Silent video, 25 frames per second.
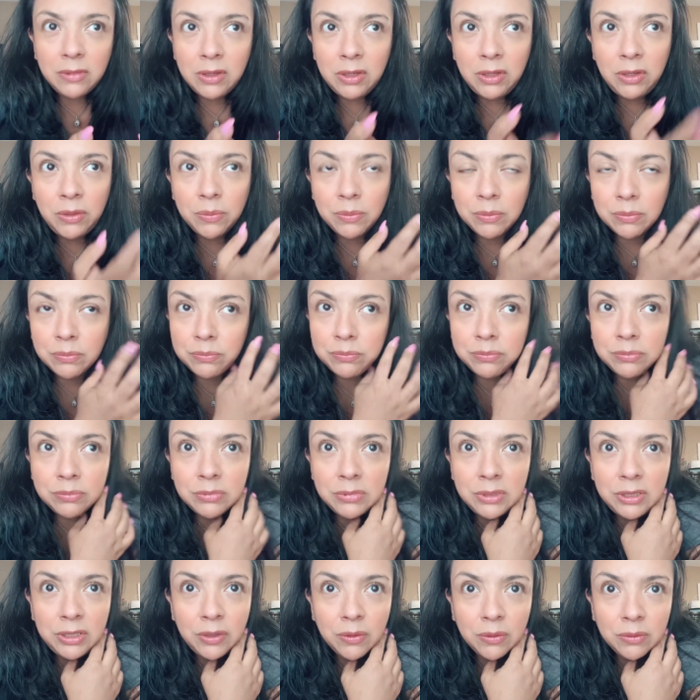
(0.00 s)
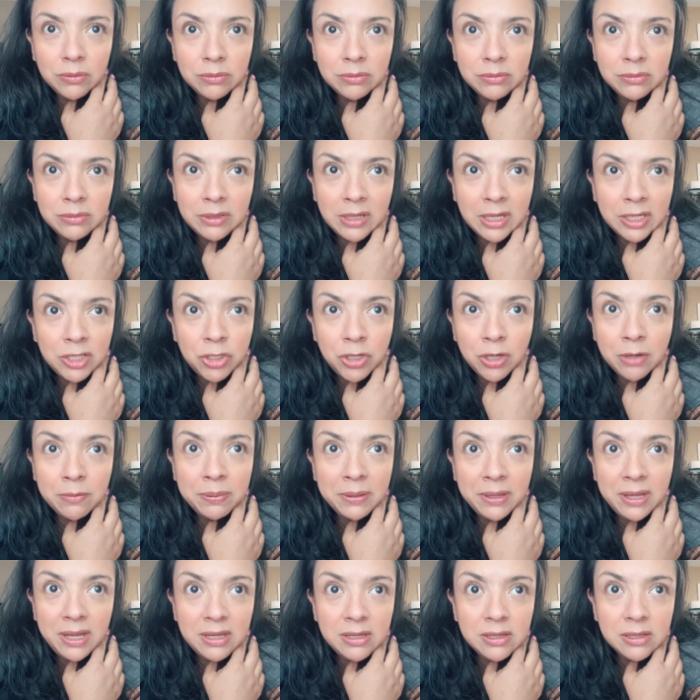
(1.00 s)
it took
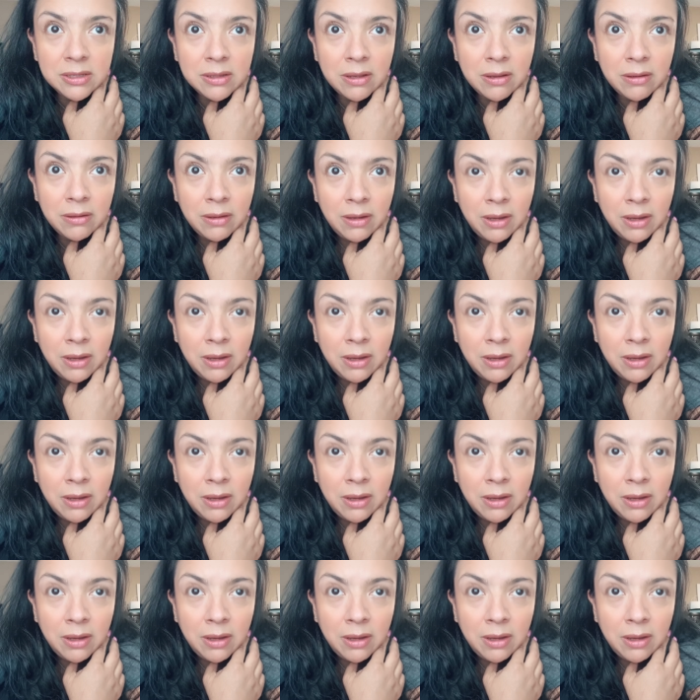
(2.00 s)
place